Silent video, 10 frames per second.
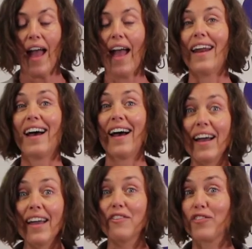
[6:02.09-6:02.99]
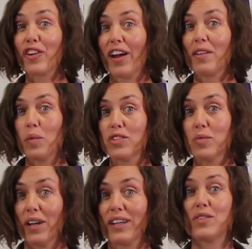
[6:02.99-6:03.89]
And I have forgotten which
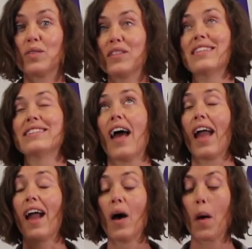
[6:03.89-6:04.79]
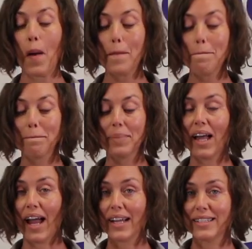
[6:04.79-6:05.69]
one. So this is a
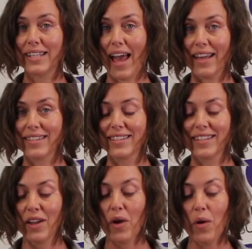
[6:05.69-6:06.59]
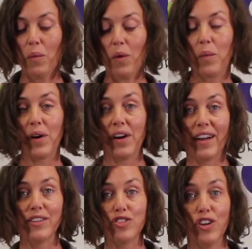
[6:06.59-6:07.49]
blind test where we're
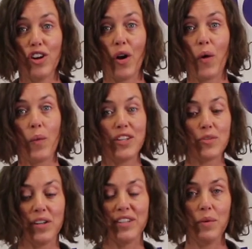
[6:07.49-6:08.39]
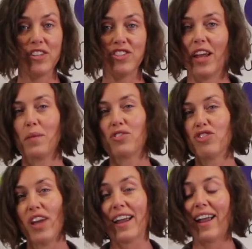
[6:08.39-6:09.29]
not sure which one is which, and we'll
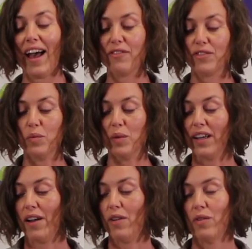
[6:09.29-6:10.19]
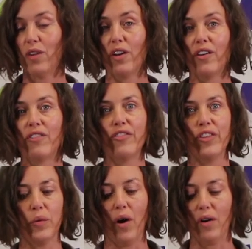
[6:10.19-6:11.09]
check after we
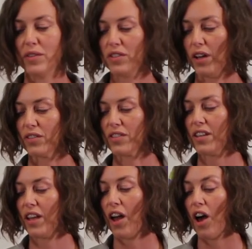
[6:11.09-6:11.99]
view our results.